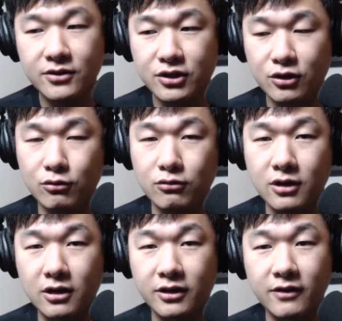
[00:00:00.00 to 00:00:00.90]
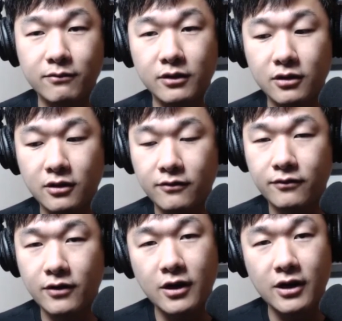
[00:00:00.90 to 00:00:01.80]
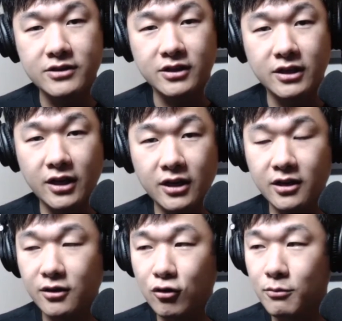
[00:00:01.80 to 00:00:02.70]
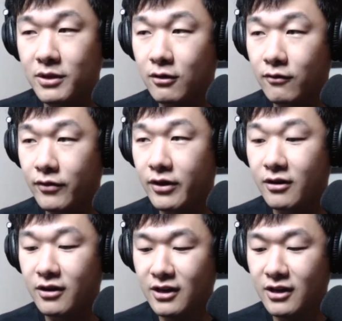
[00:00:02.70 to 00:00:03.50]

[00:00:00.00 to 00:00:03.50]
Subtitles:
so got to give him the love as a Canadian homie over there.